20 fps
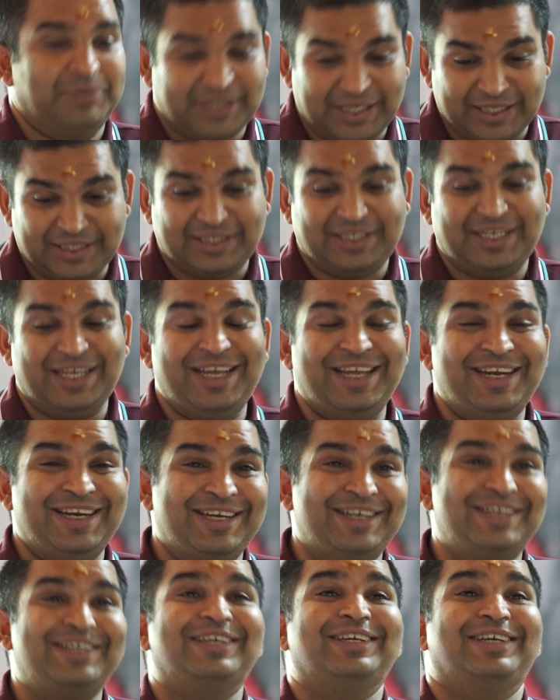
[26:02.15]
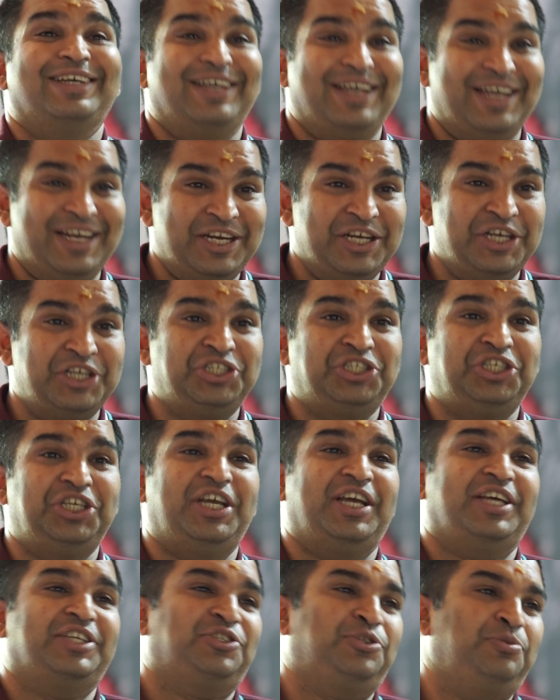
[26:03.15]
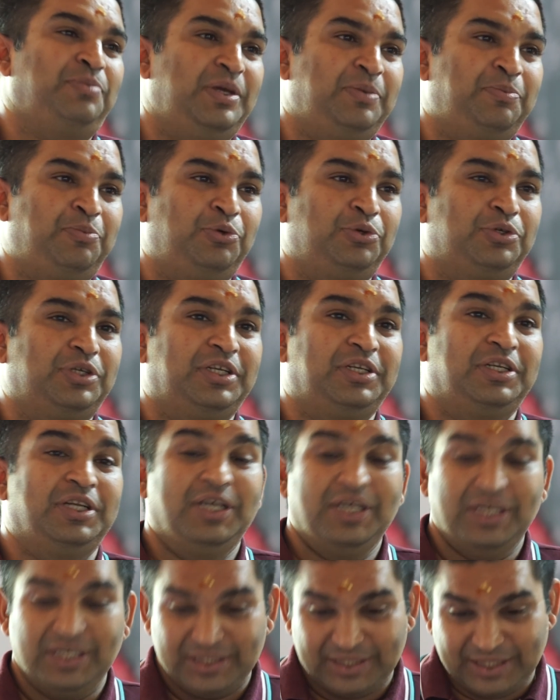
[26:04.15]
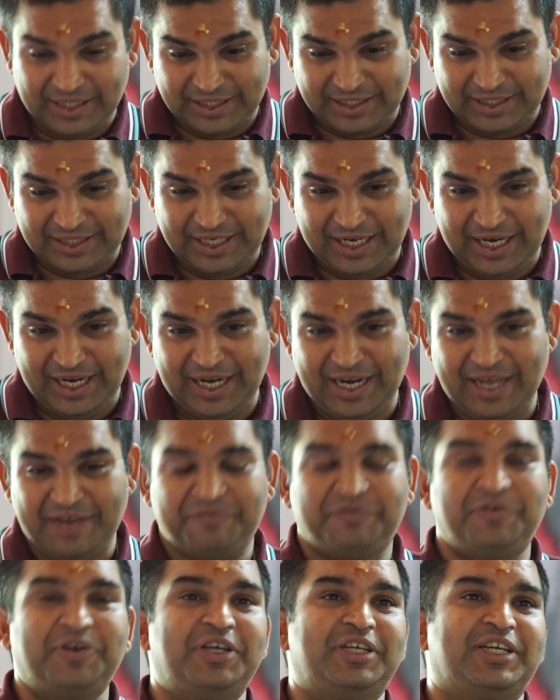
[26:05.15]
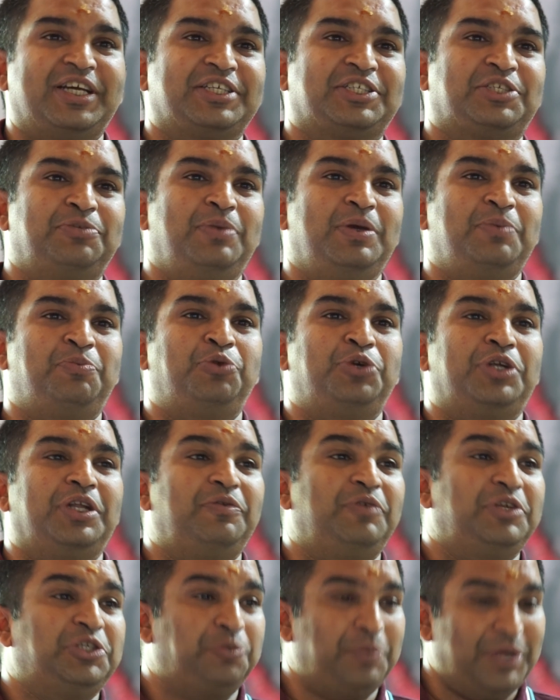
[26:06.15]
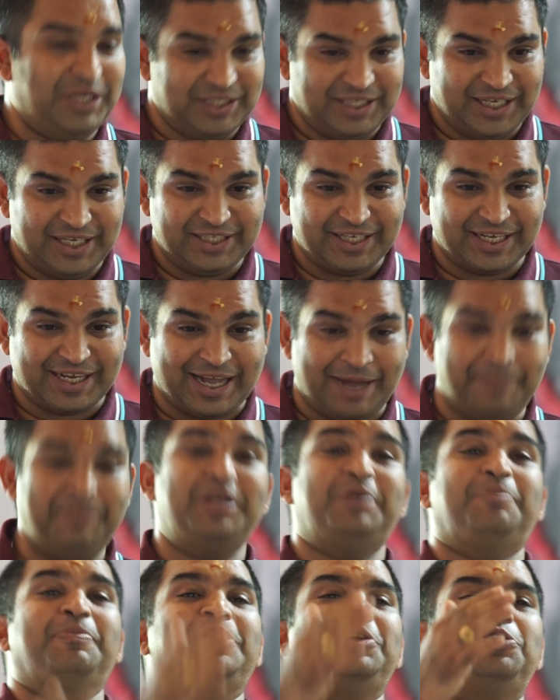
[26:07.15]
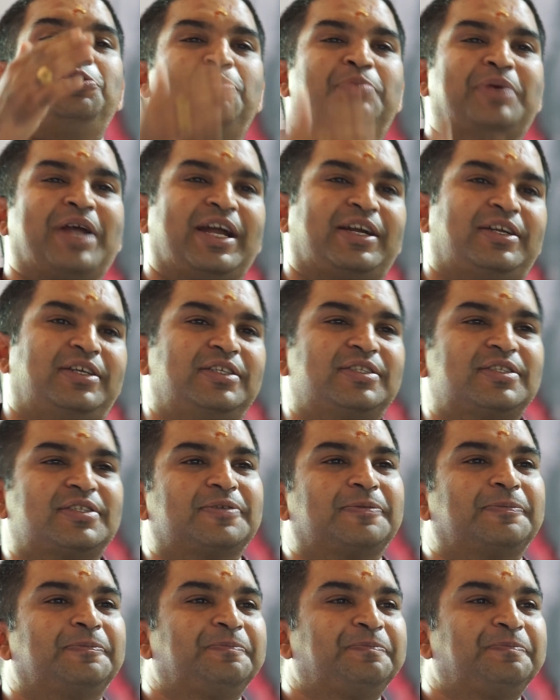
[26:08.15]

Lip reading: Sustained energy has to be put in. Sustained effort has to be put in, which means there is a commitment to practice.